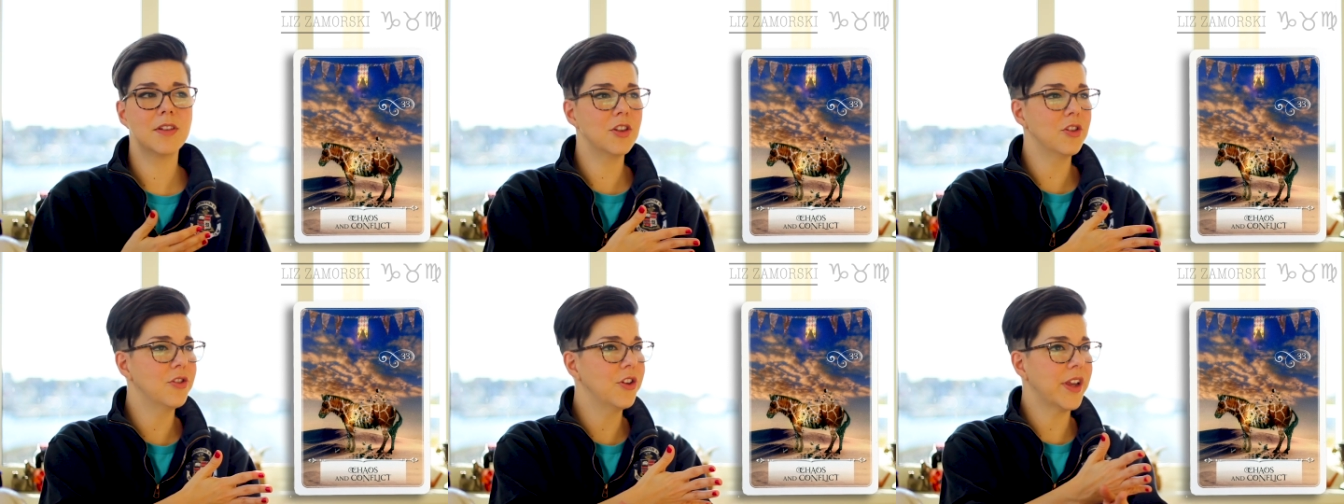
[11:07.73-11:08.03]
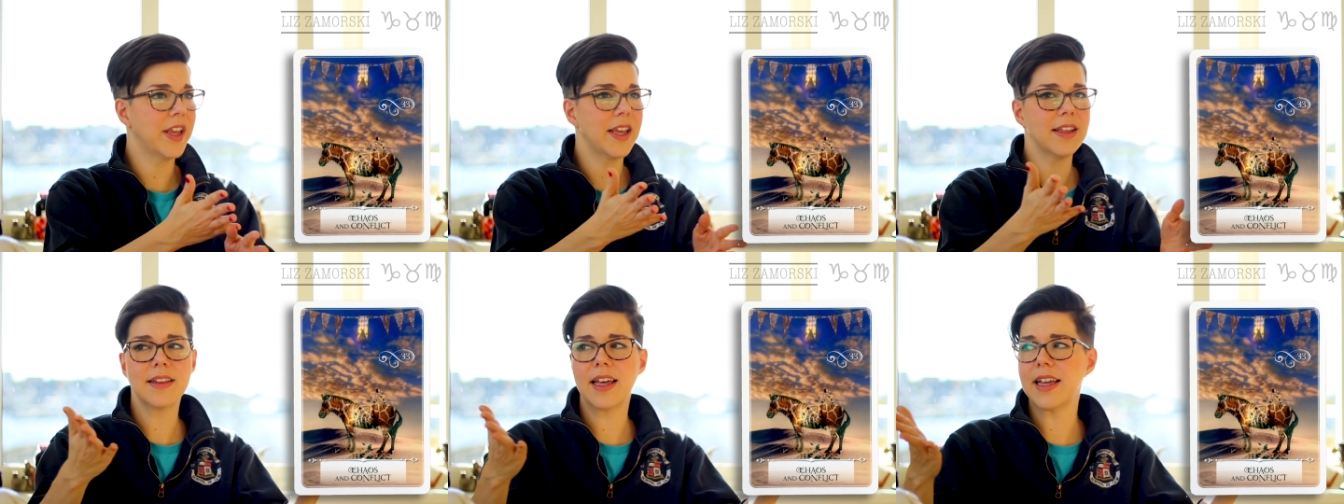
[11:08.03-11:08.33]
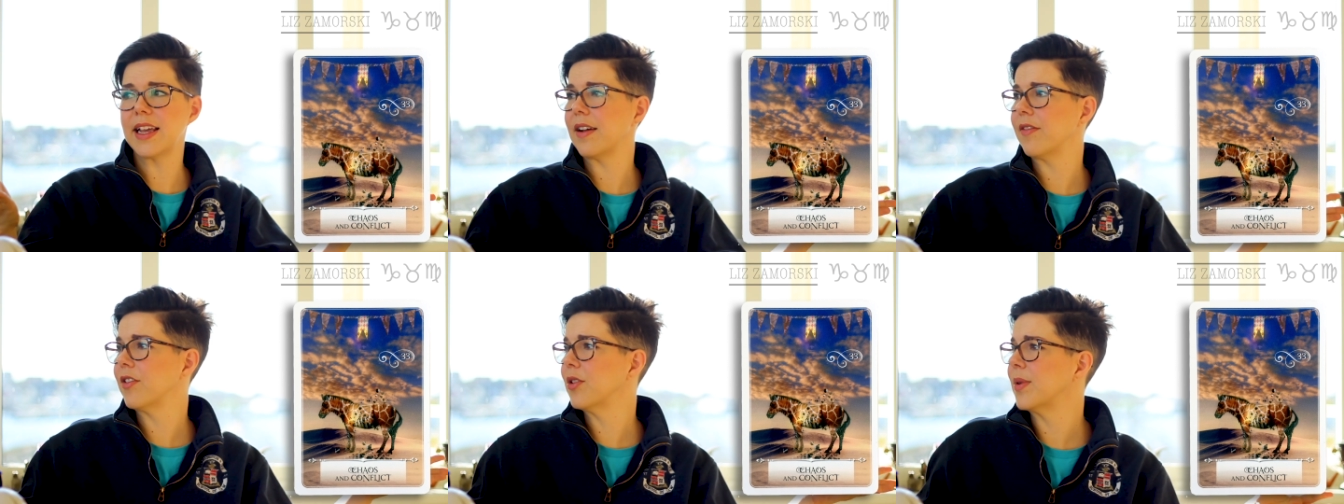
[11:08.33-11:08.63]
looking
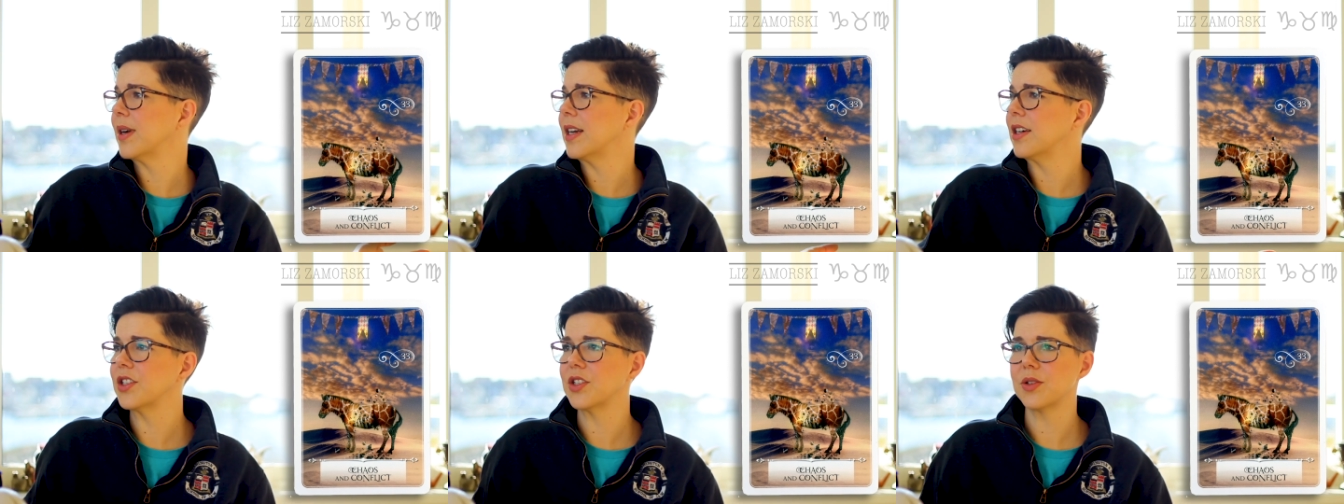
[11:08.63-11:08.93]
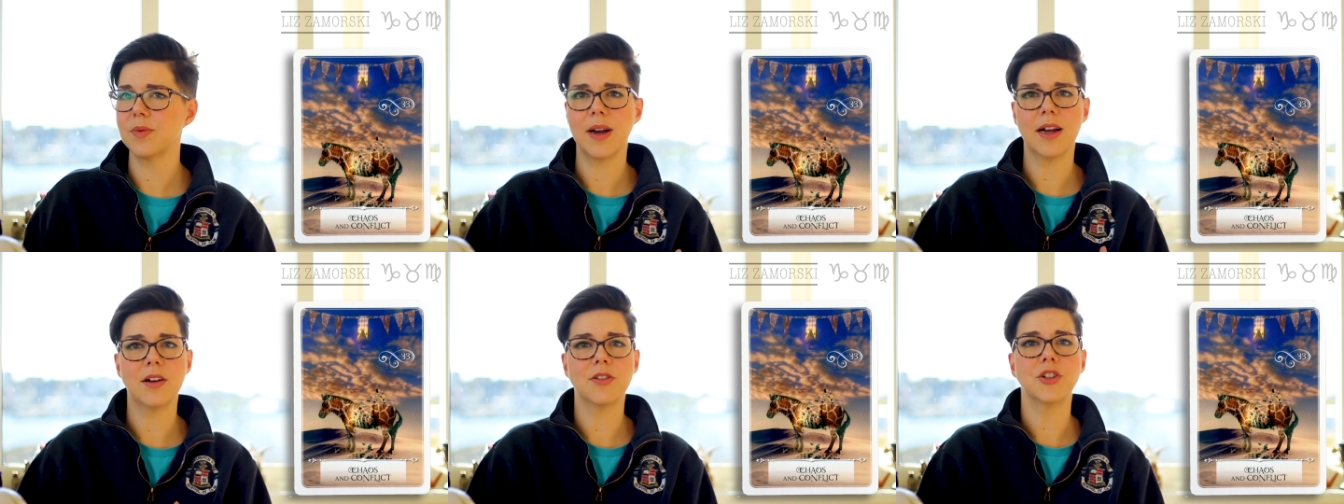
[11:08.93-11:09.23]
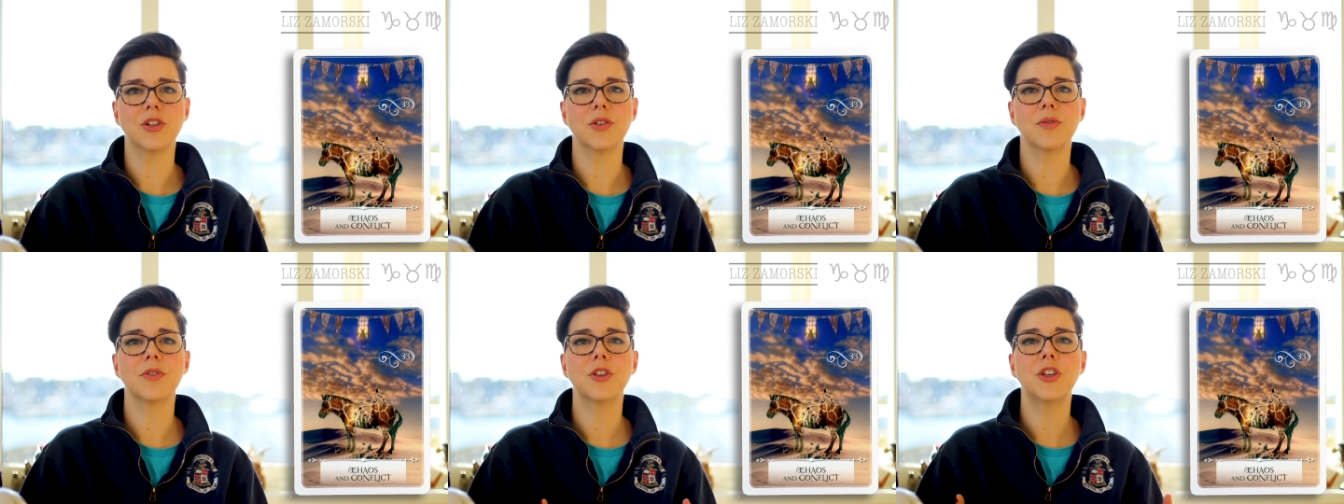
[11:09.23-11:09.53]
like everyone else
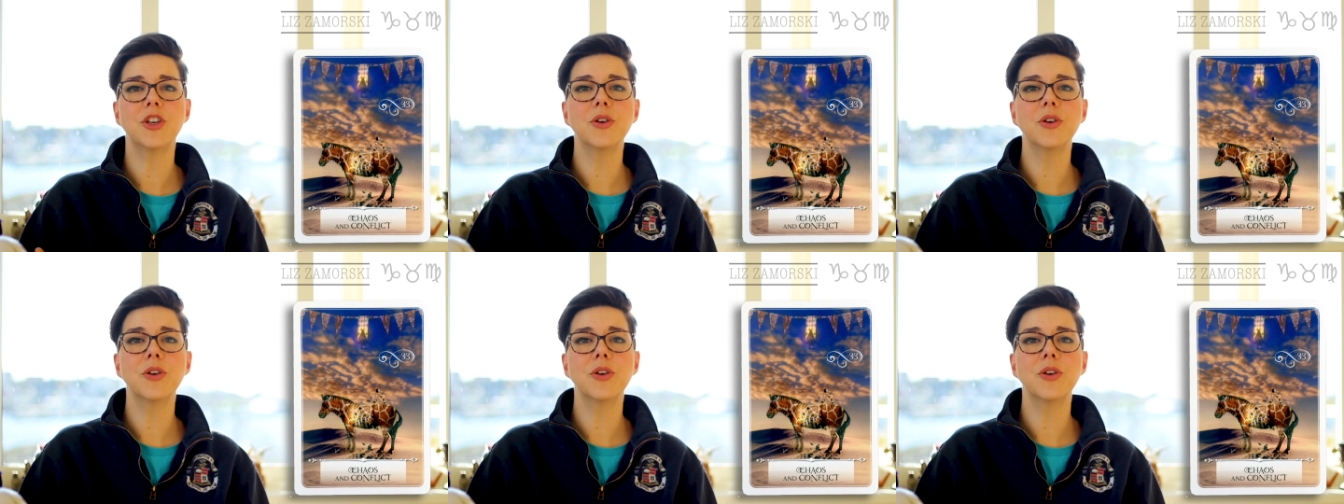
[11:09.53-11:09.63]
around you.